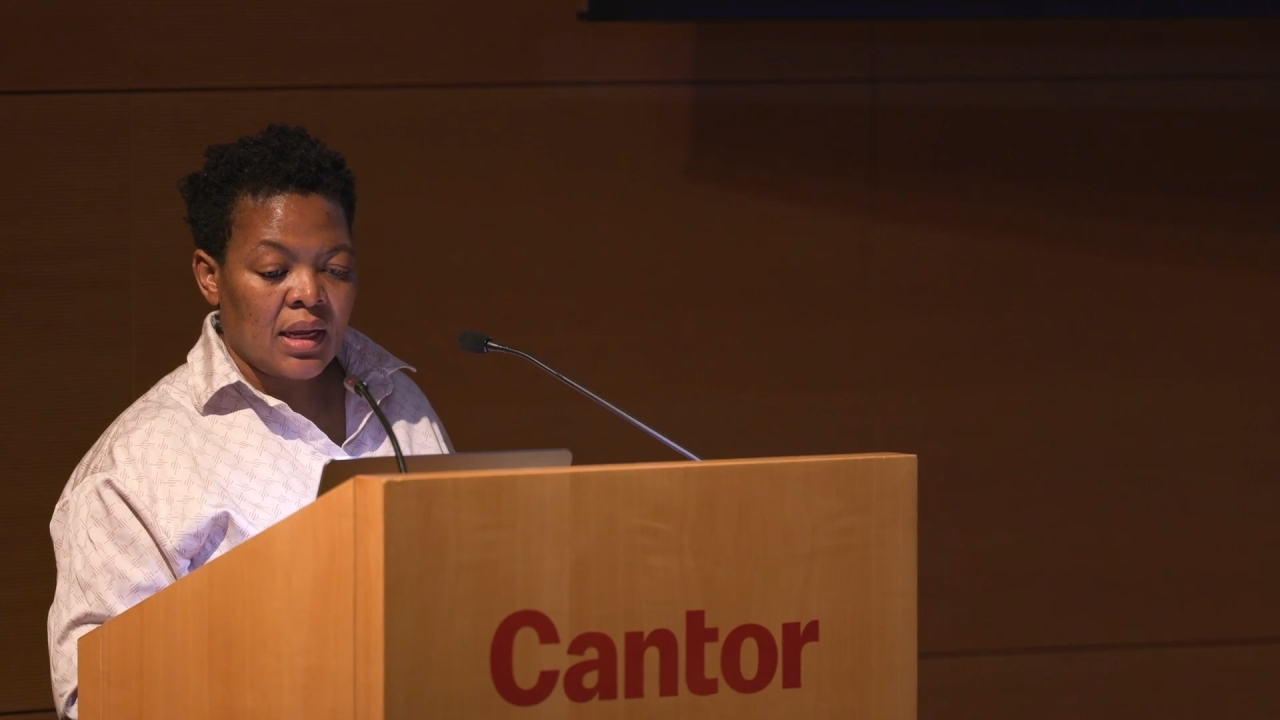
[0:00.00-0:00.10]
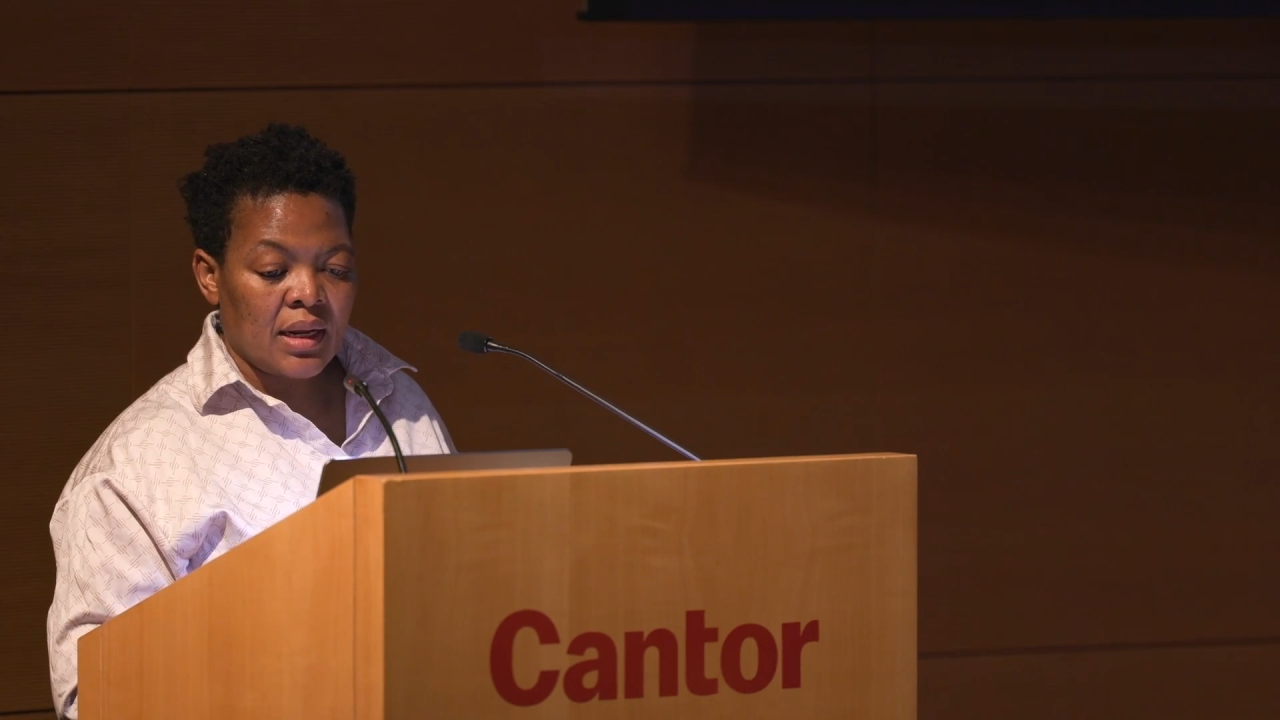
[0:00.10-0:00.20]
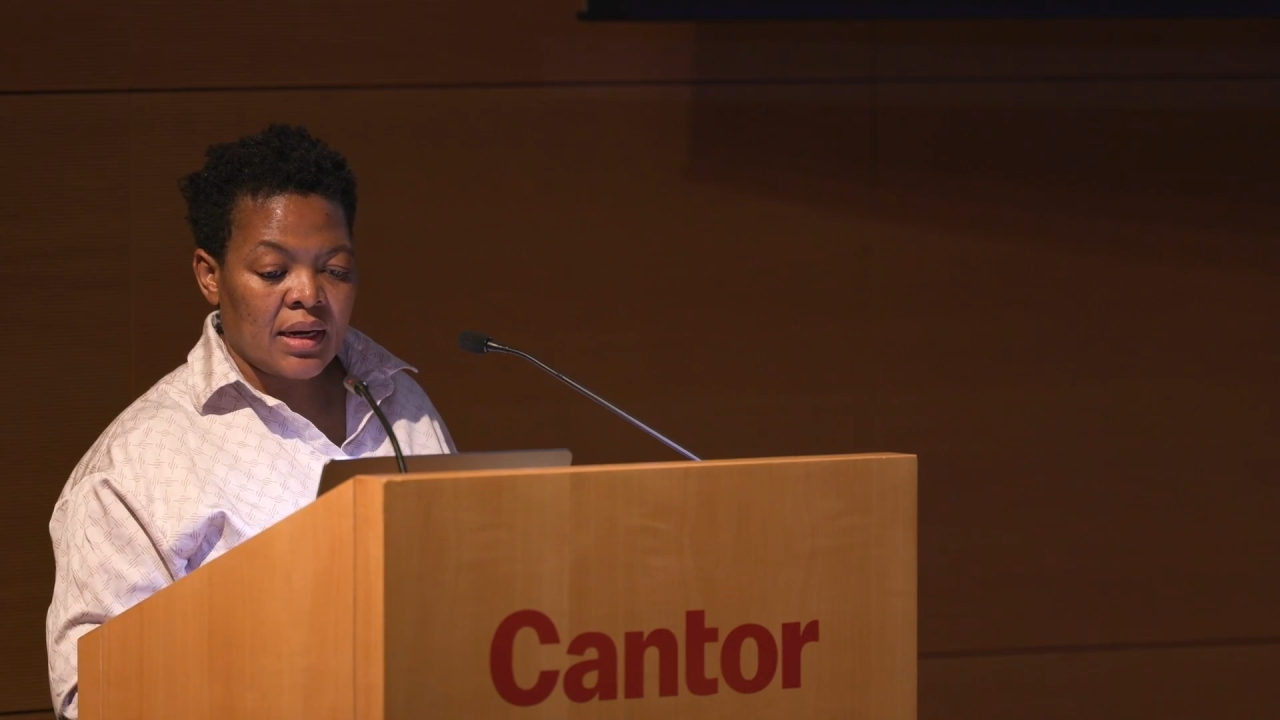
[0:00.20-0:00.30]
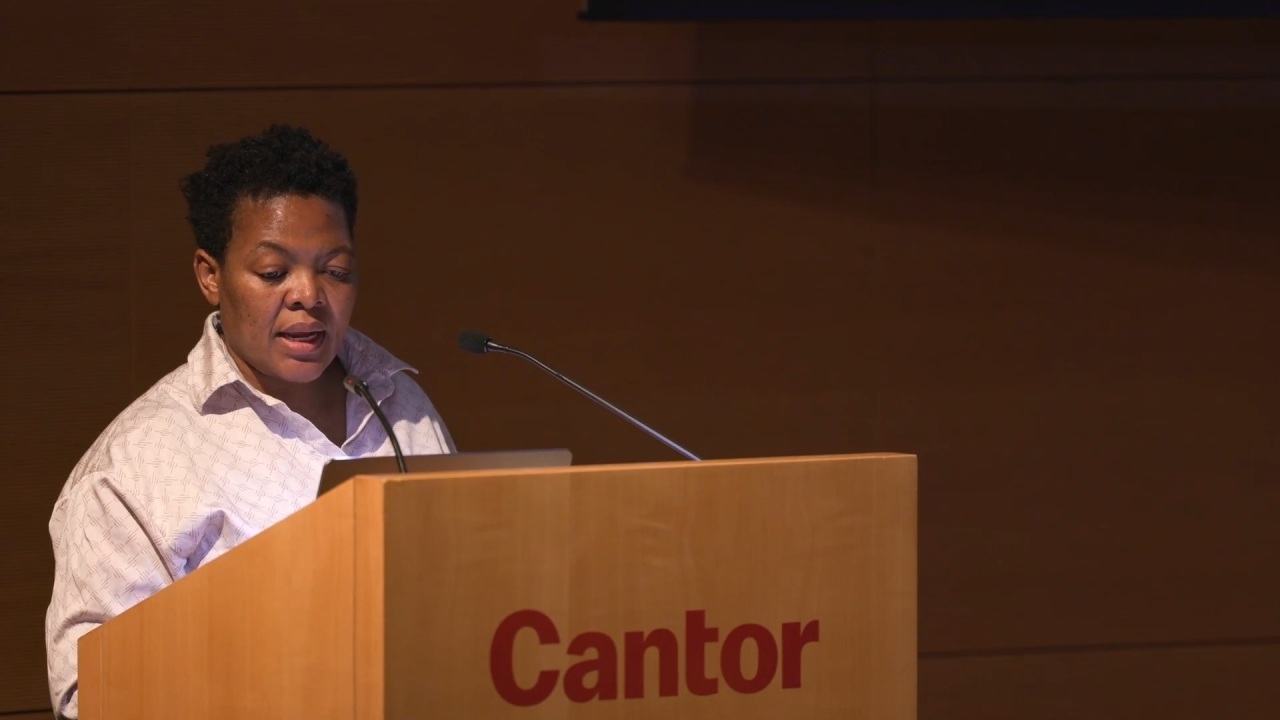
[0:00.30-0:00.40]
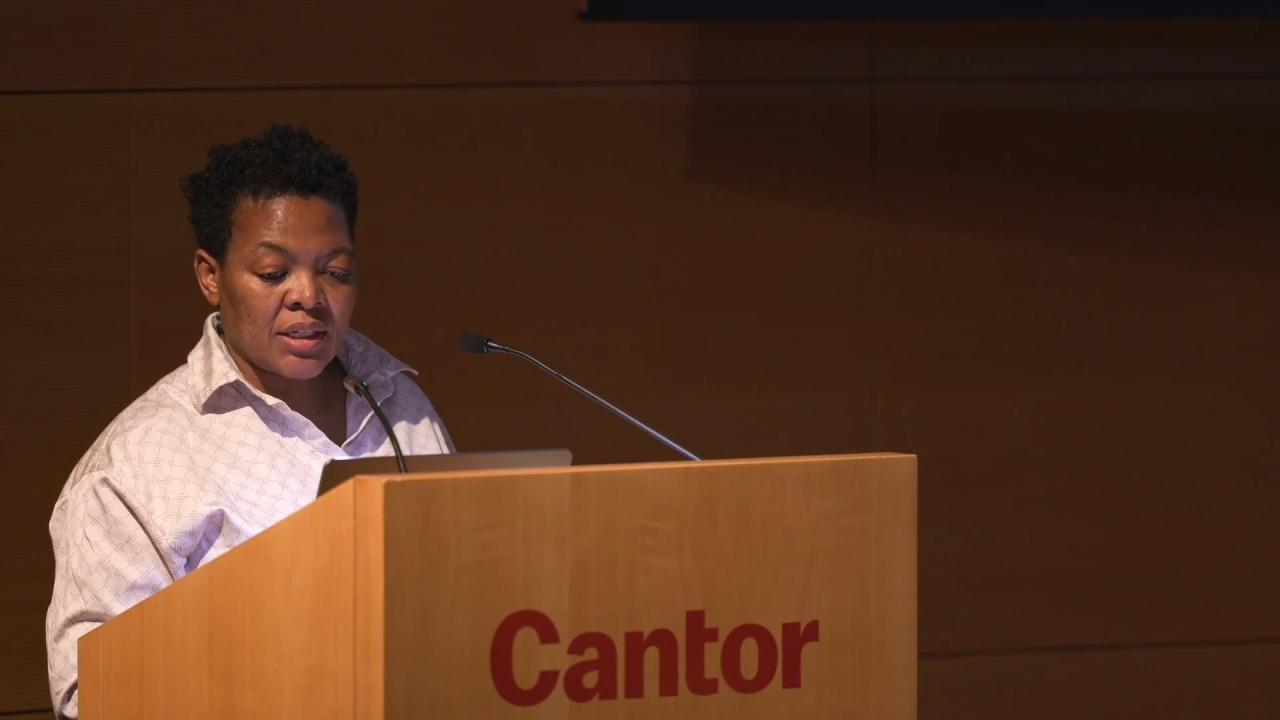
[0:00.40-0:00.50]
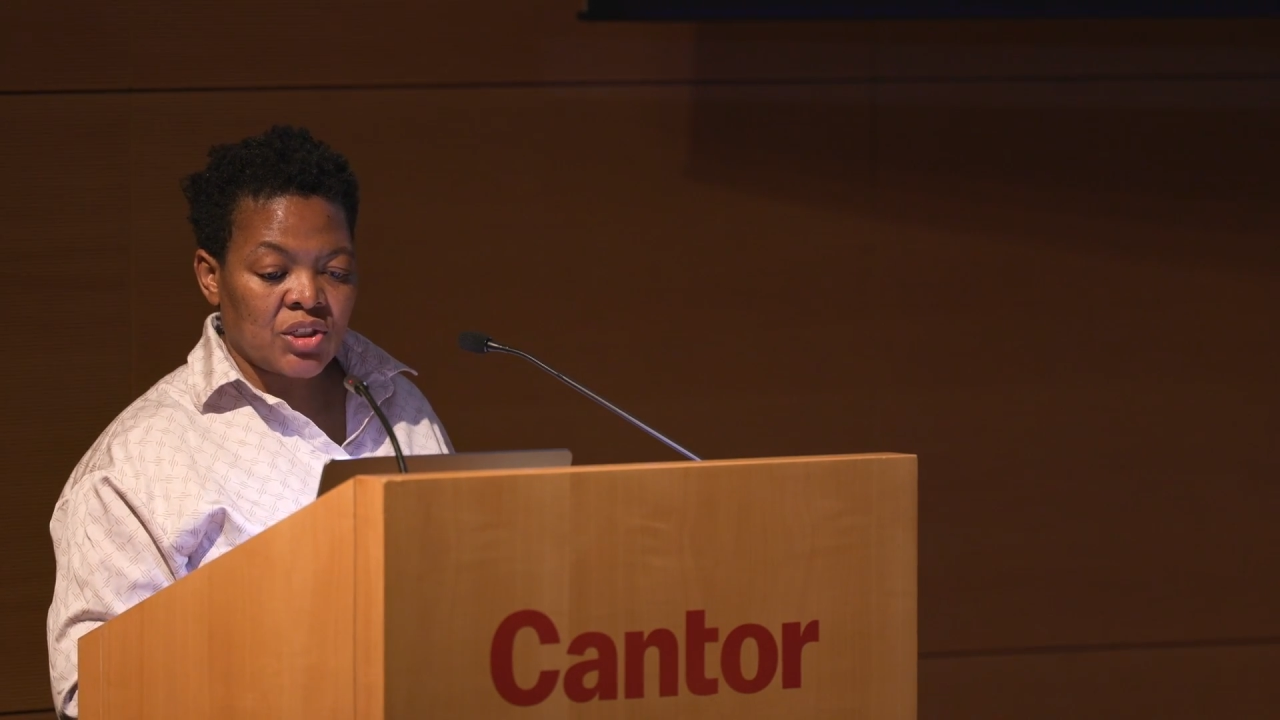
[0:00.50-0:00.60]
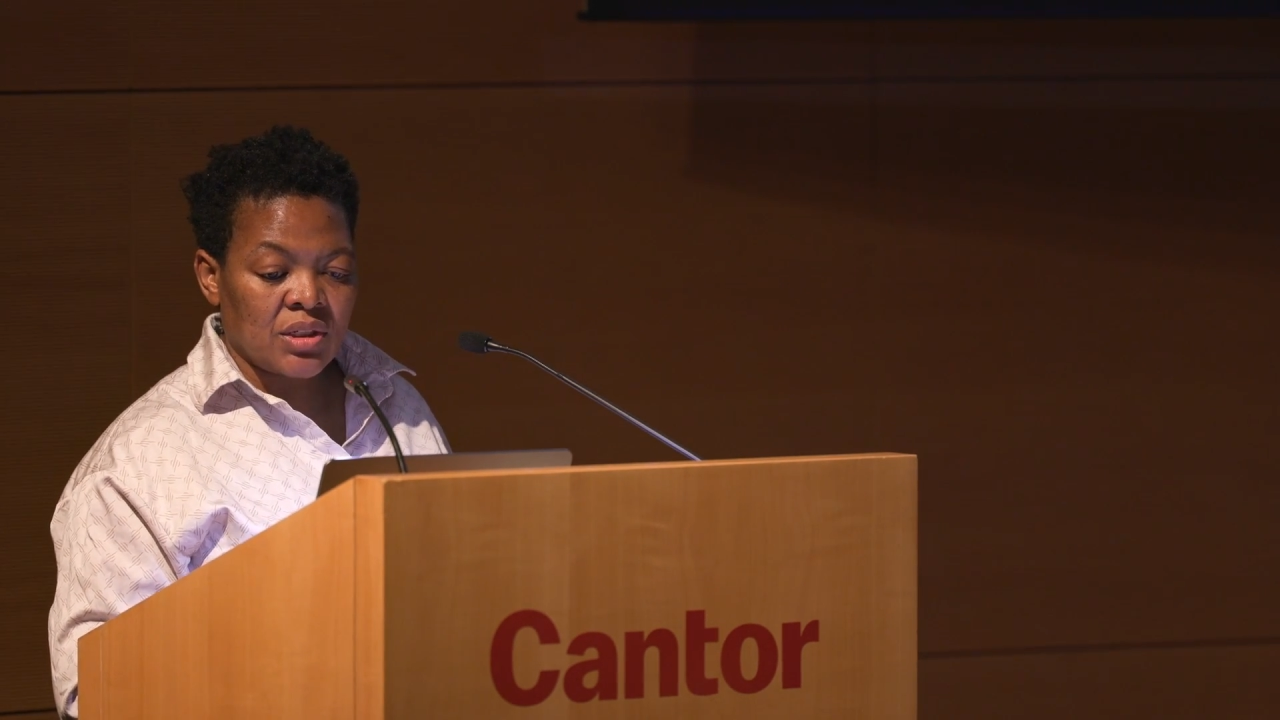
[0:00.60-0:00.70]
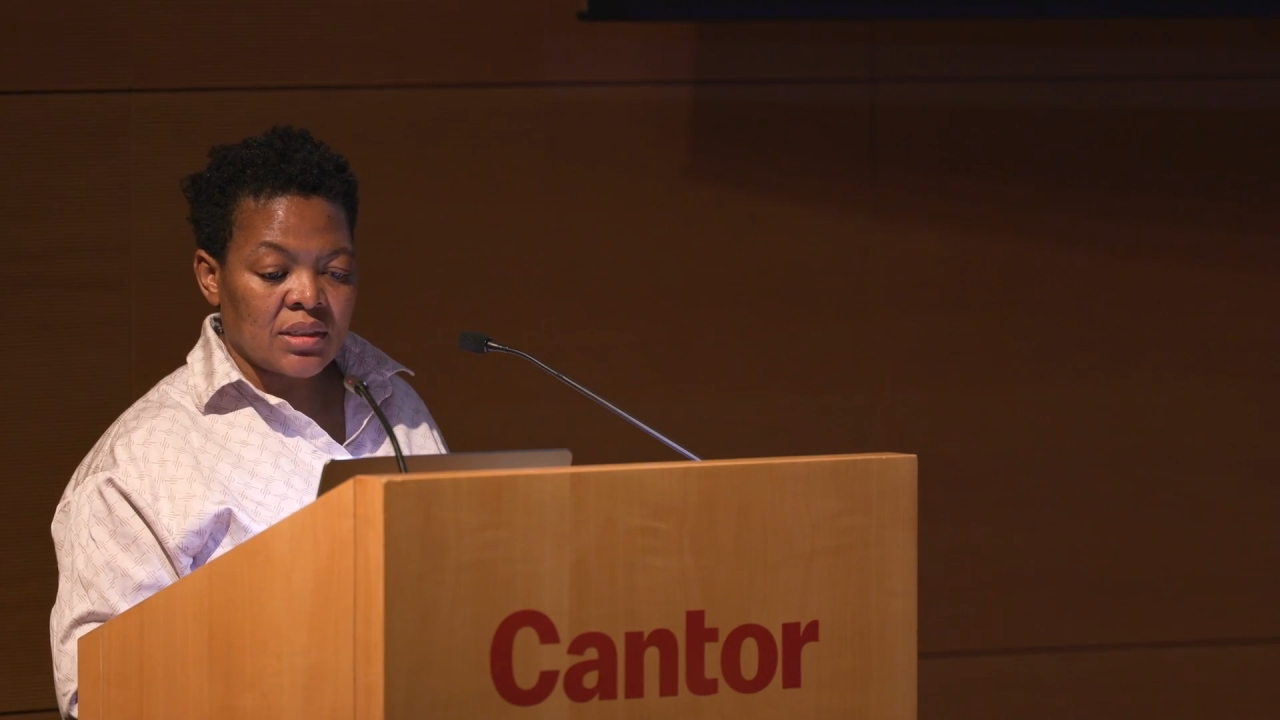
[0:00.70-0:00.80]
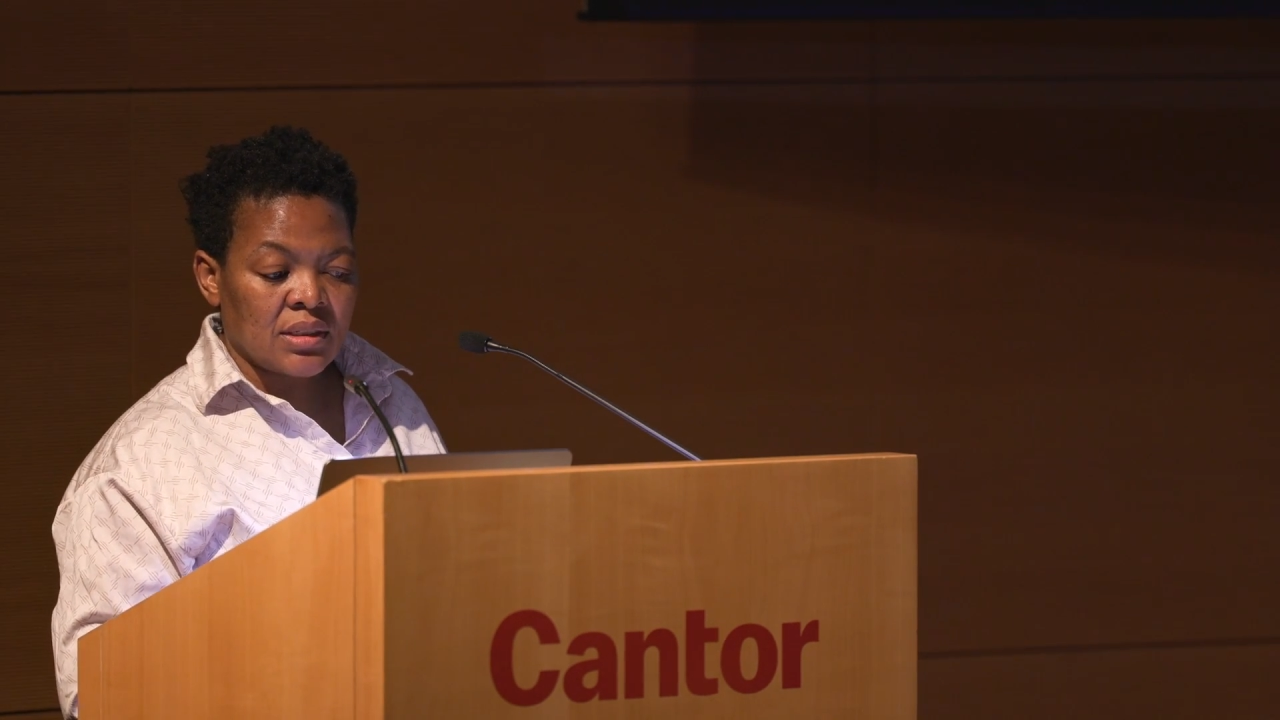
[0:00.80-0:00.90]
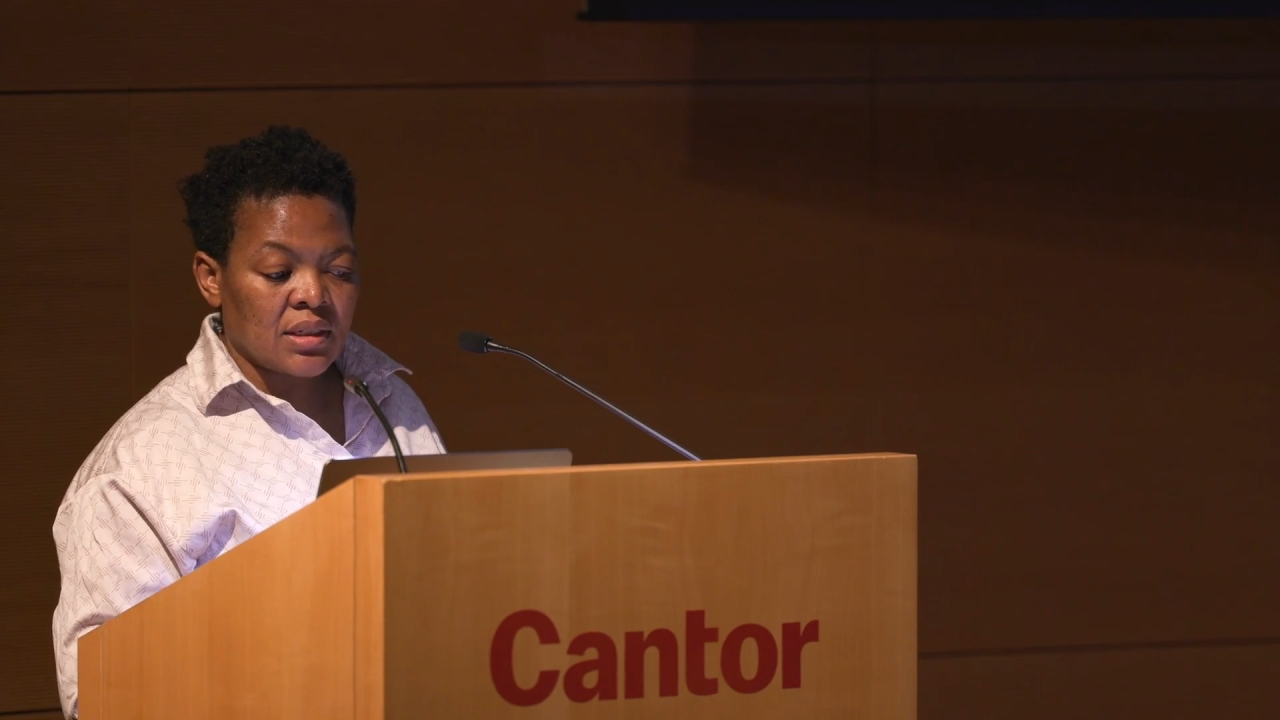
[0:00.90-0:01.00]
and
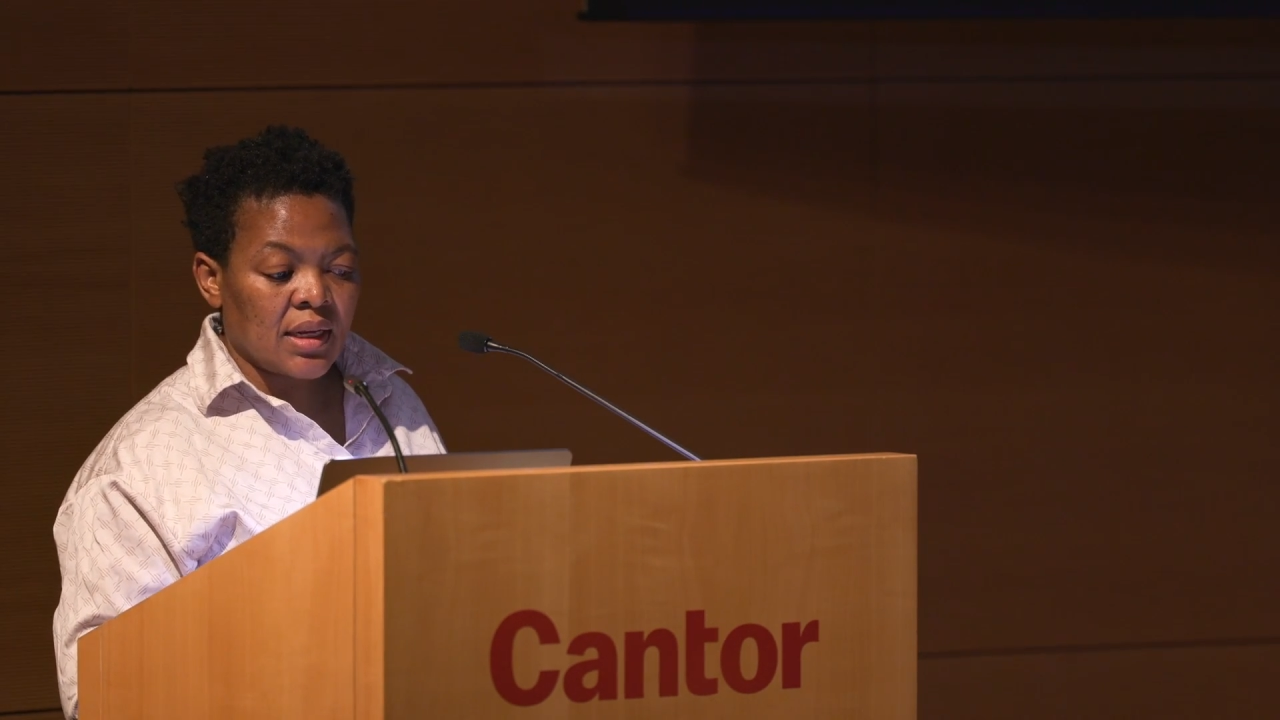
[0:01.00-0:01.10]
actions